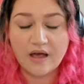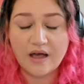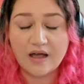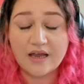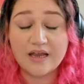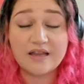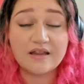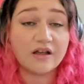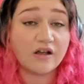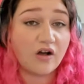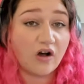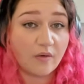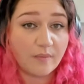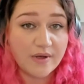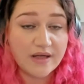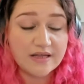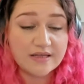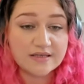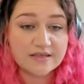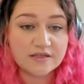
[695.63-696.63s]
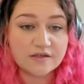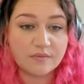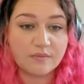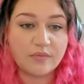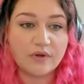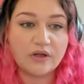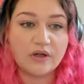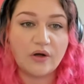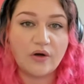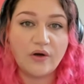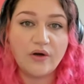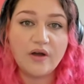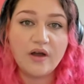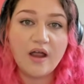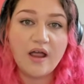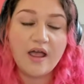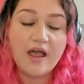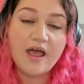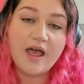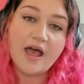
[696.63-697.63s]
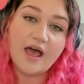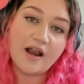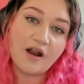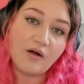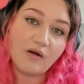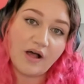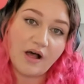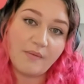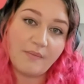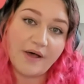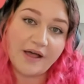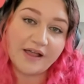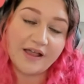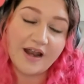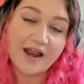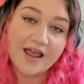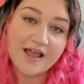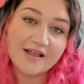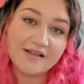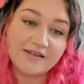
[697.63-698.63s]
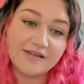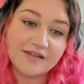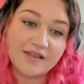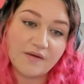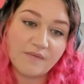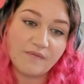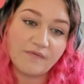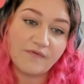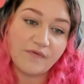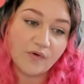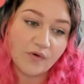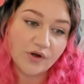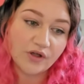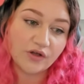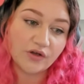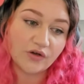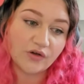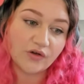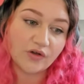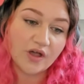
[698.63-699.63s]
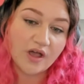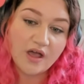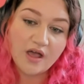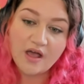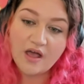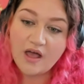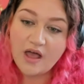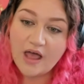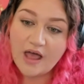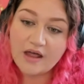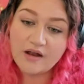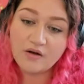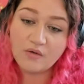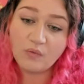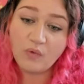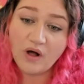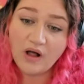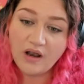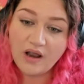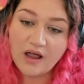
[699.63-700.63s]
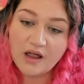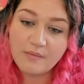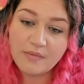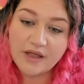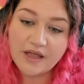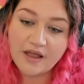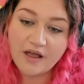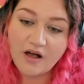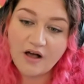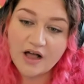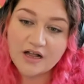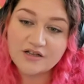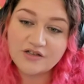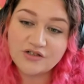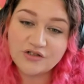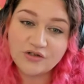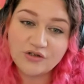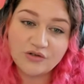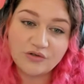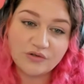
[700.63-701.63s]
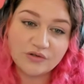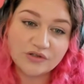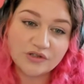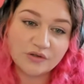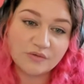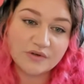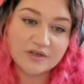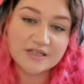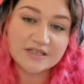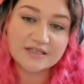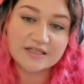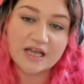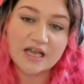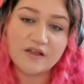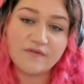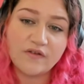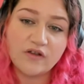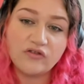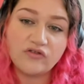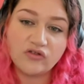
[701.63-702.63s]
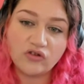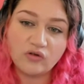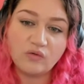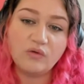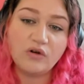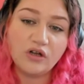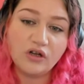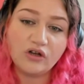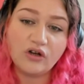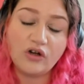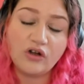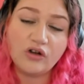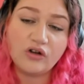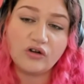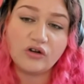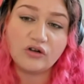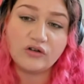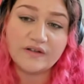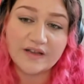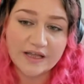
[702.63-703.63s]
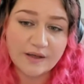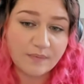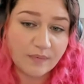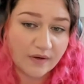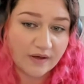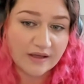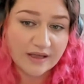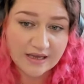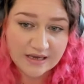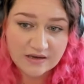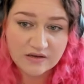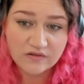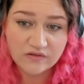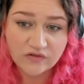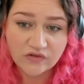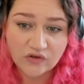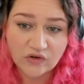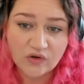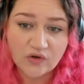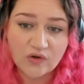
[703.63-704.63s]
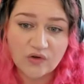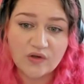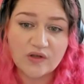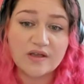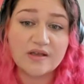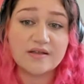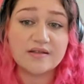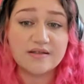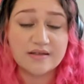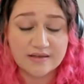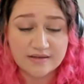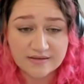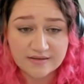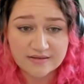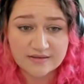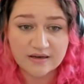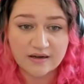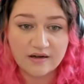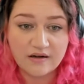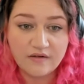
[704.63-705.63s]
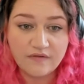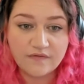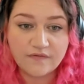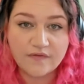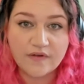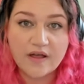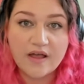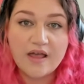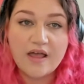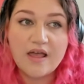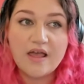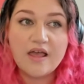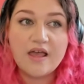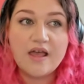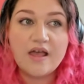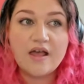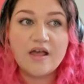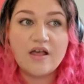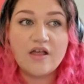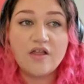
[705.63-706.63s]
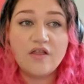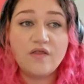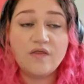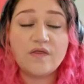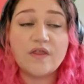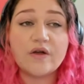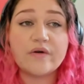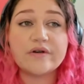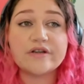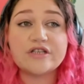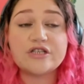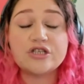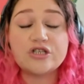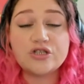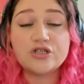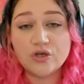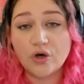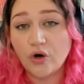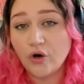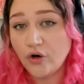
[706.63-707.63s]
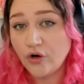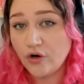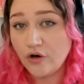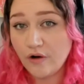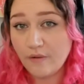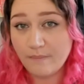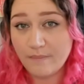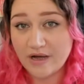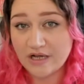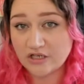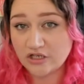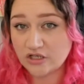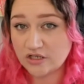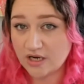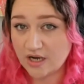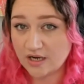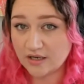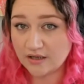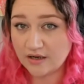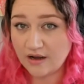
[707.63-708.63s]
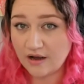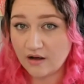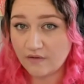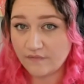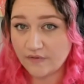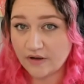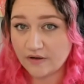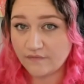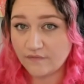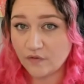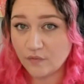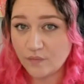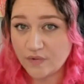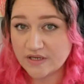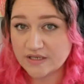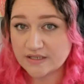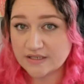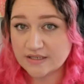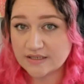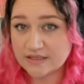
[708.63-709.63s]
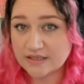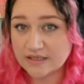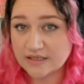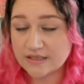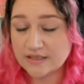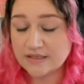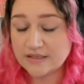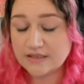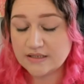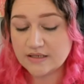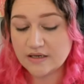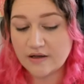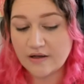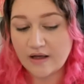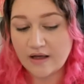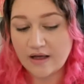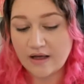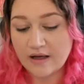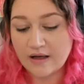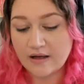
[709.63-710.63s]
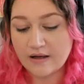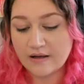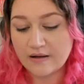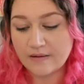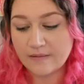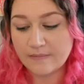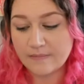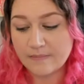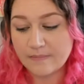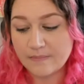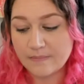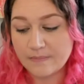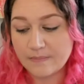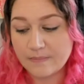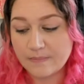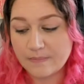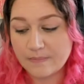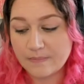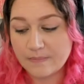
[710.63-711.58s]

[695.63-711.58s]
uh, in the comments below, and I'll come back and answer them for you. And while I'm here, I do also want to say if you do want to go deeper into this stuff, there is so much to uncover for businesses. Um,